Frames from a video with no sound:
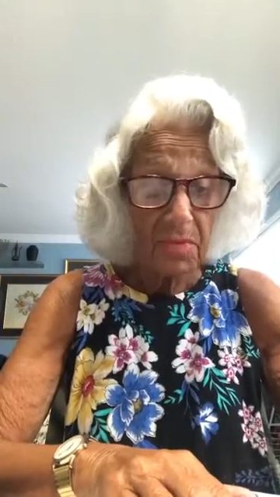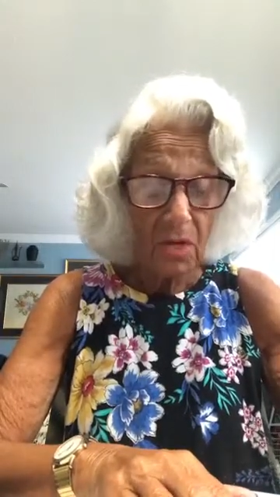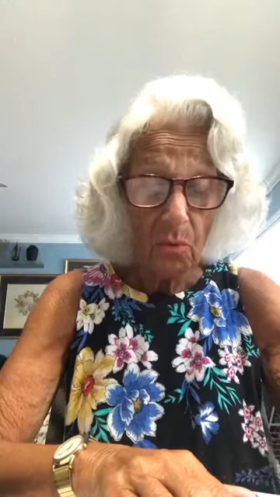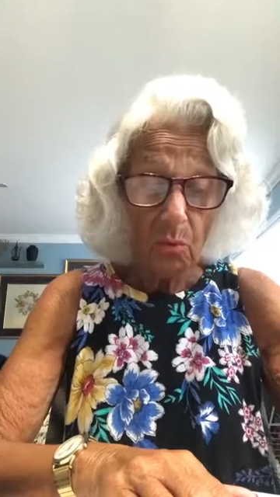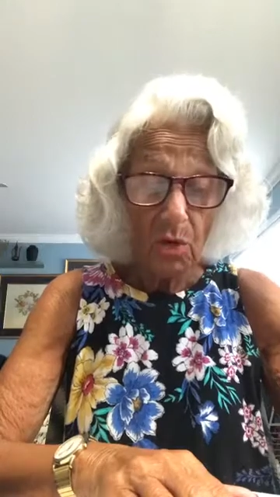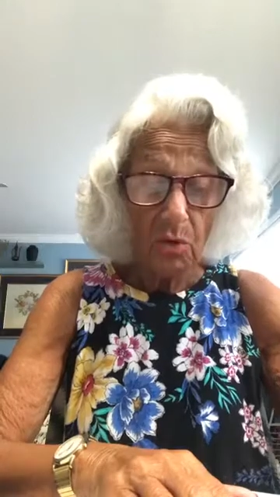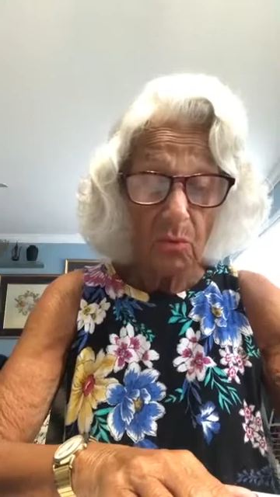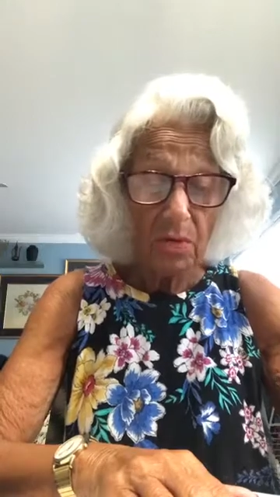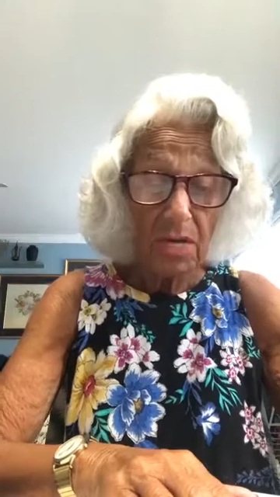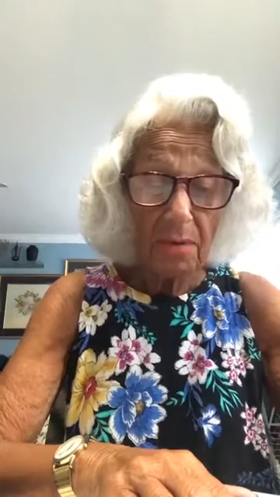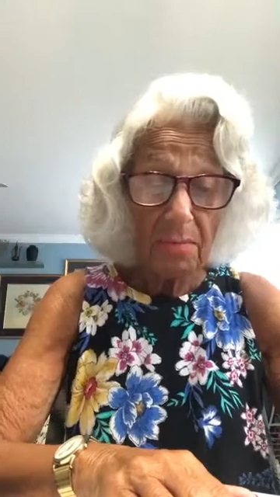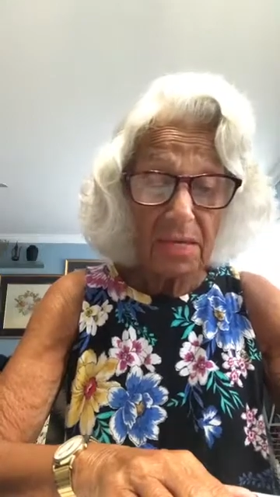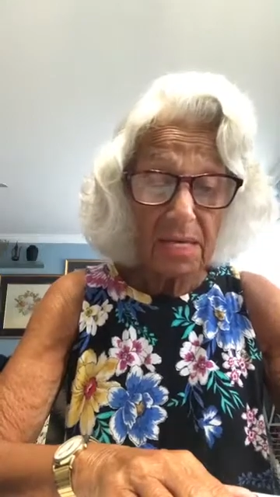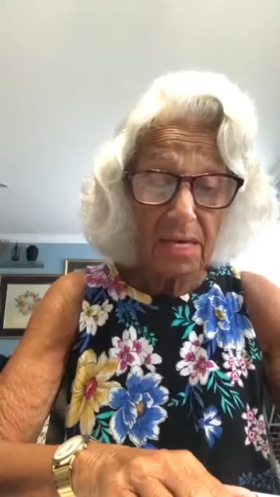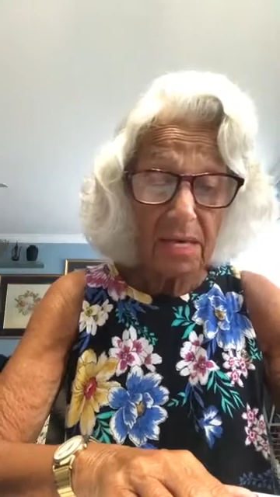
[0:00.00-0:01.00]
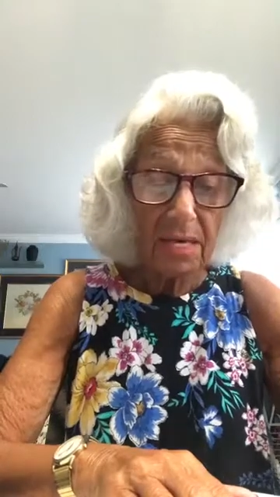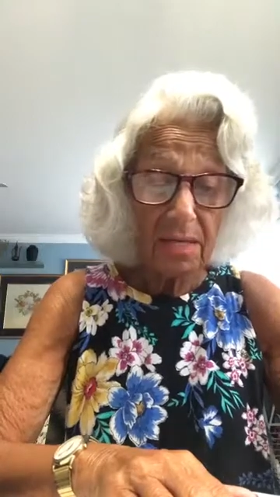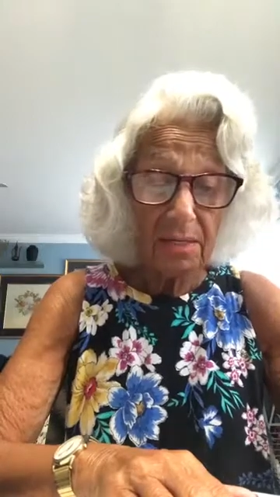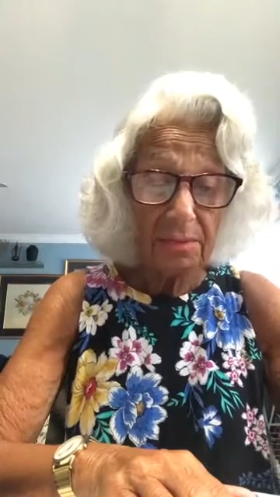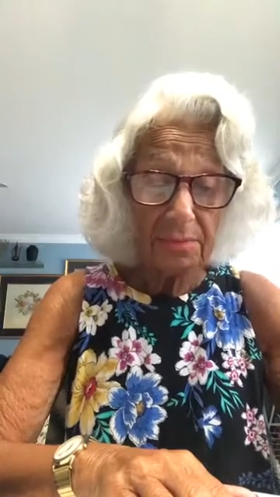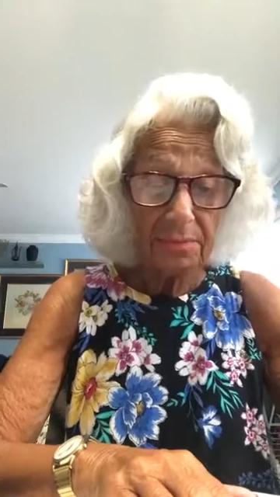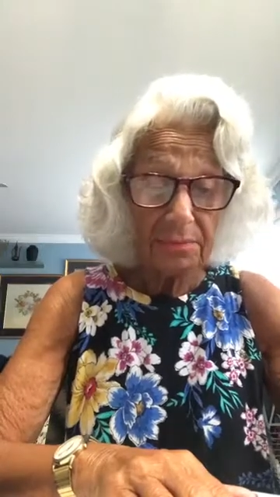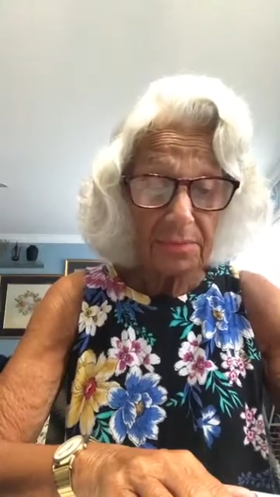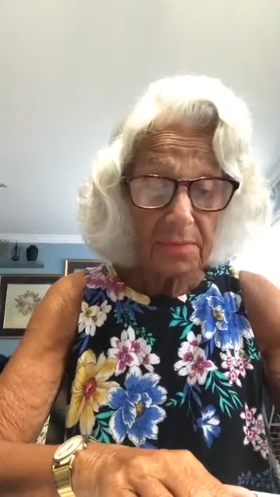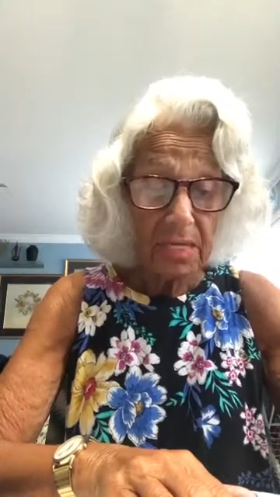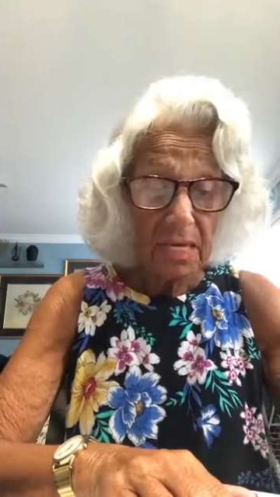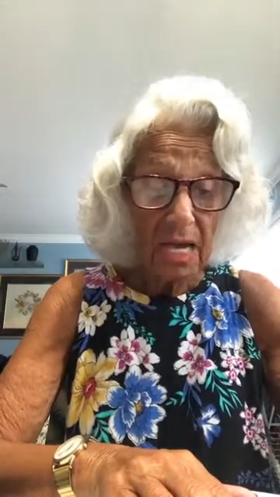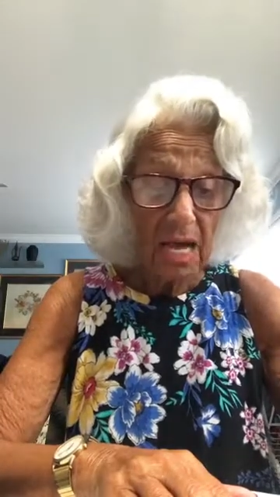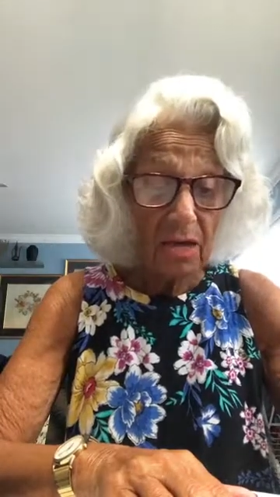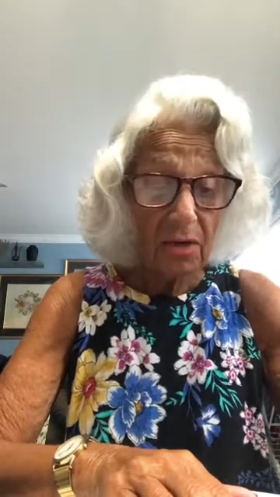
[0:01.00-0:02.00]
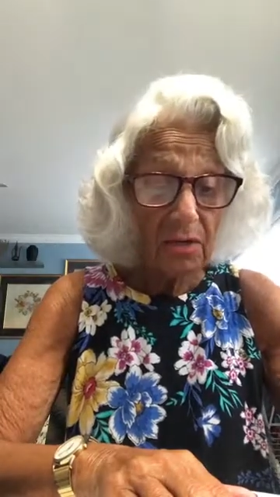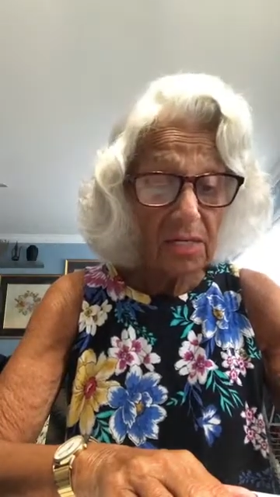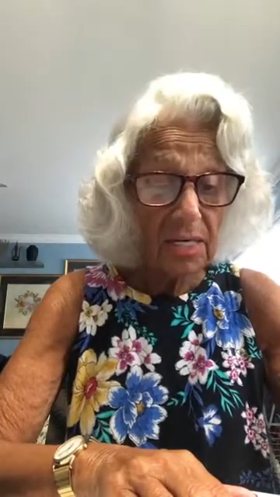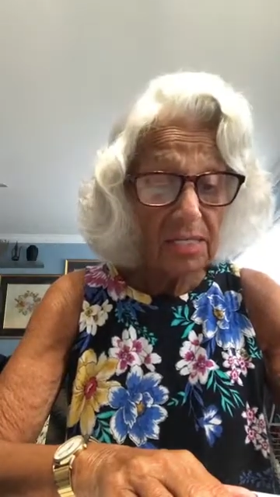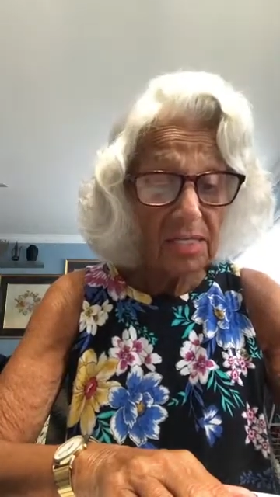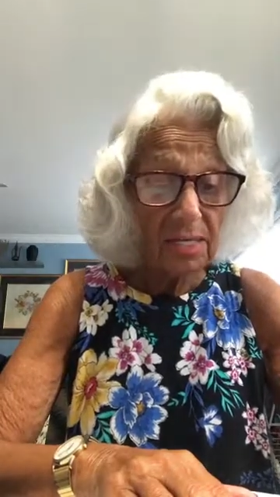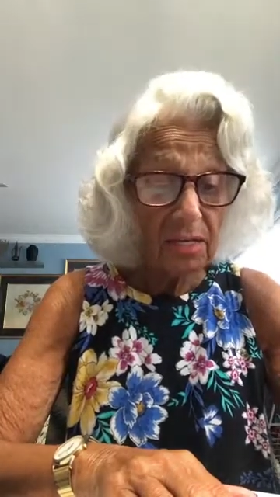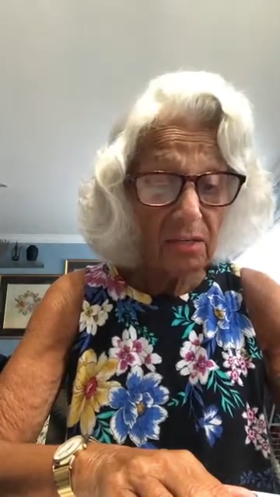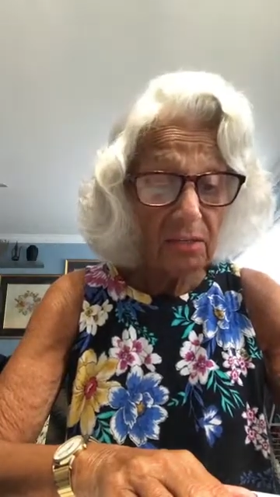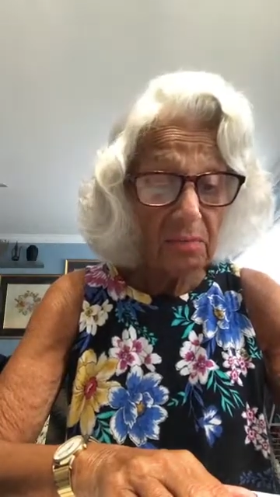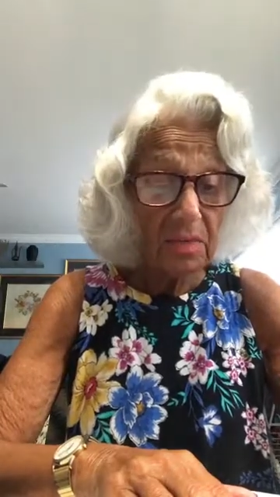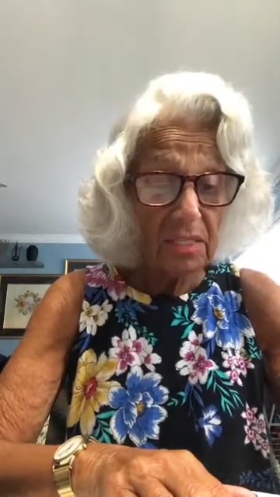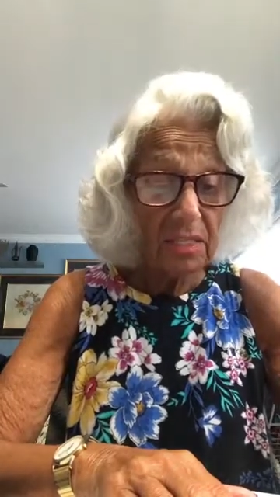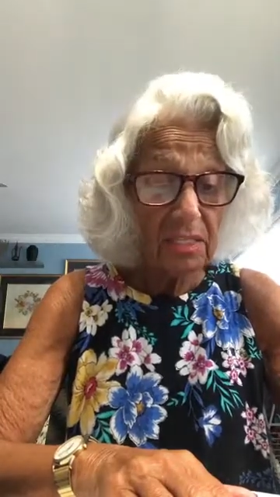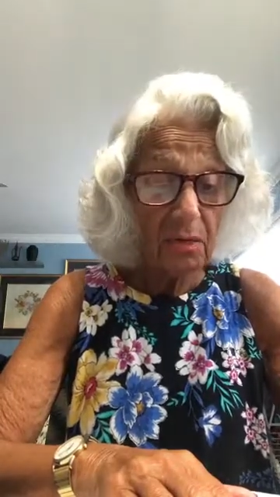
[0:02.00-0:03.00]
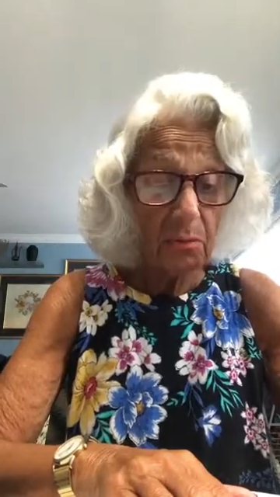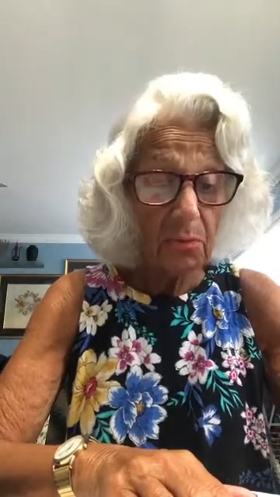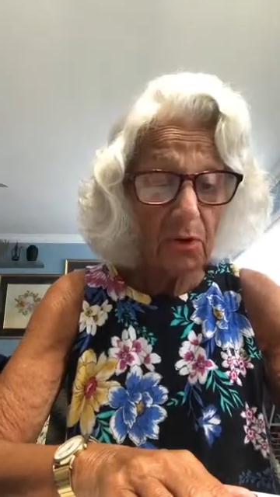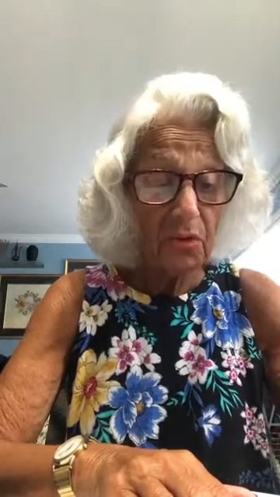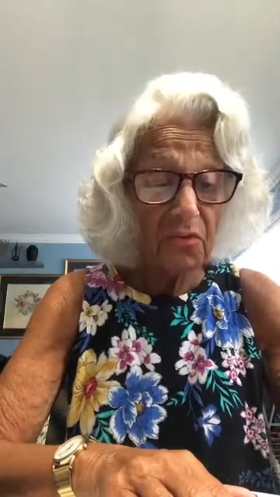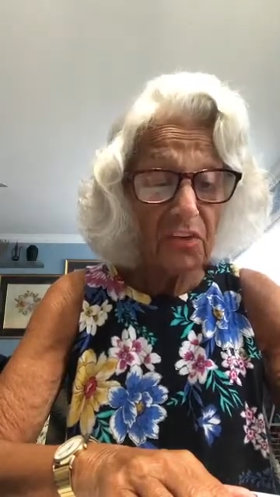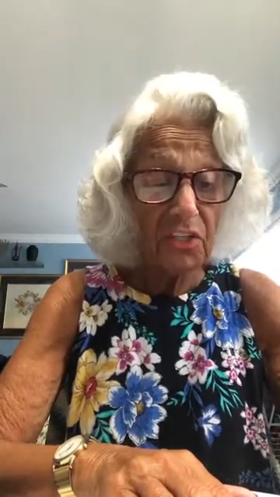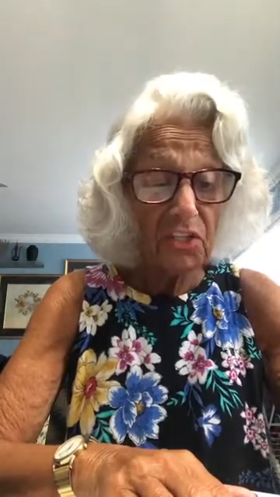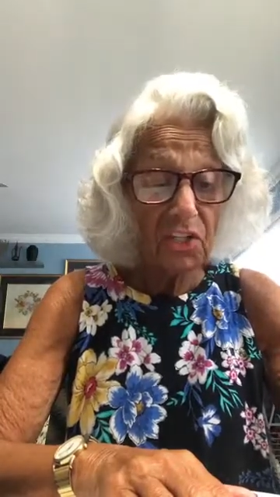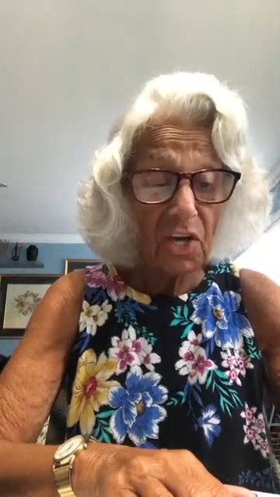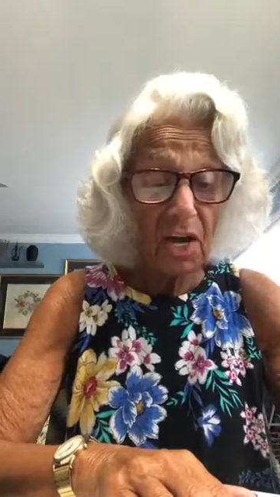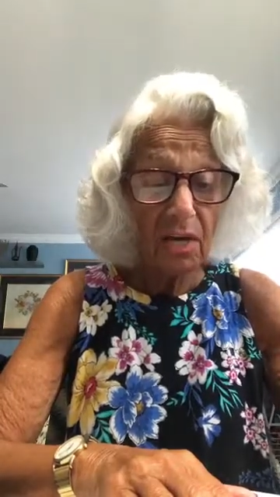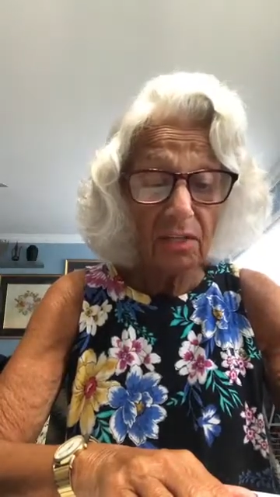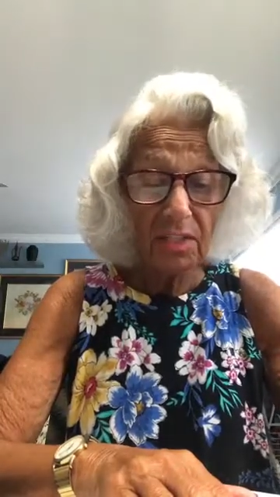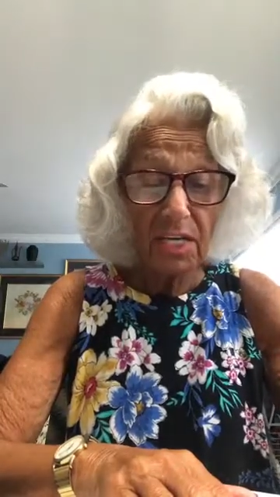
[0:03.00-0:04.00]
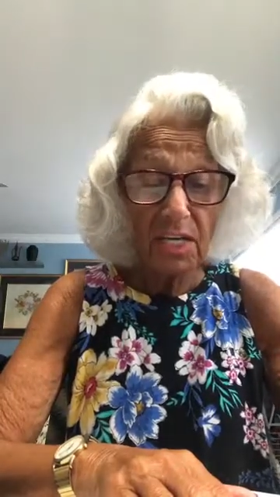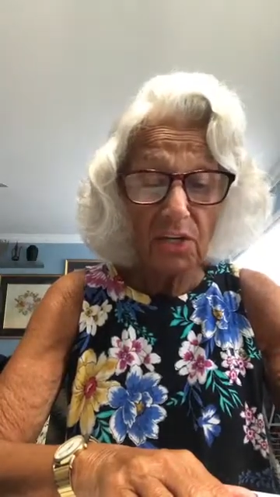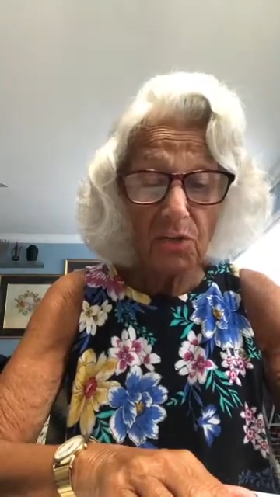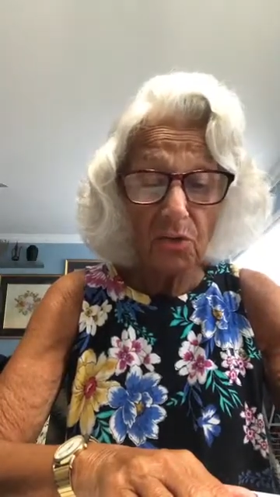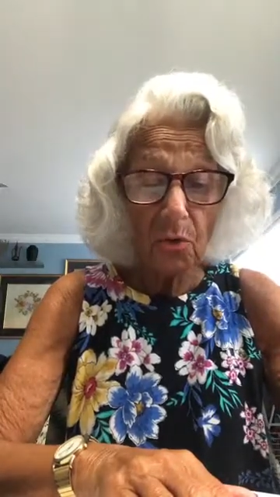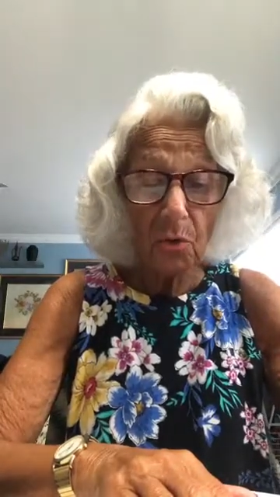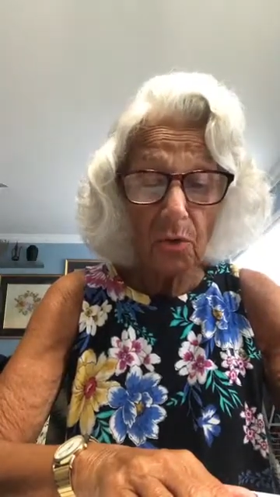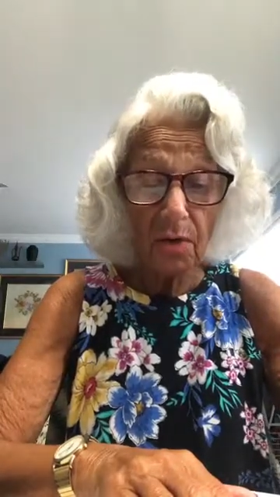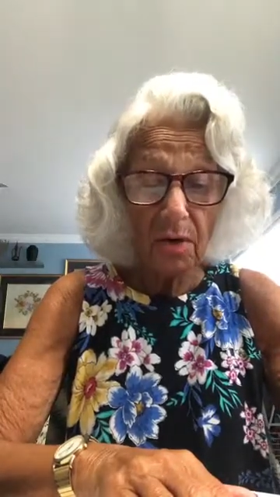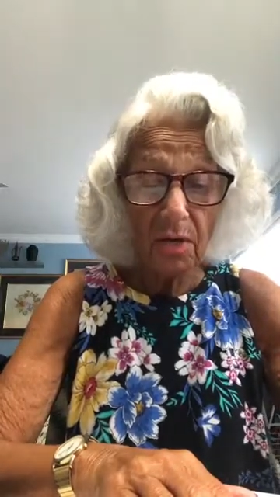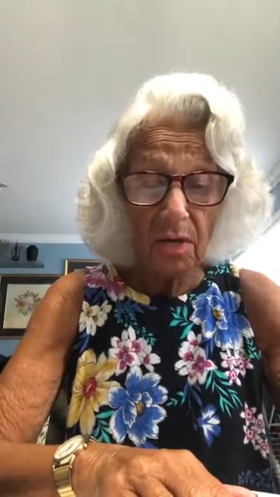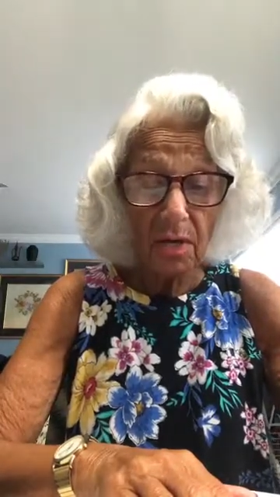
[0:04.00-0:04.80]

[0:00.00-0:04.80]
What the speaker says: Where would I begin? How could I tell them that their perfect child they adored,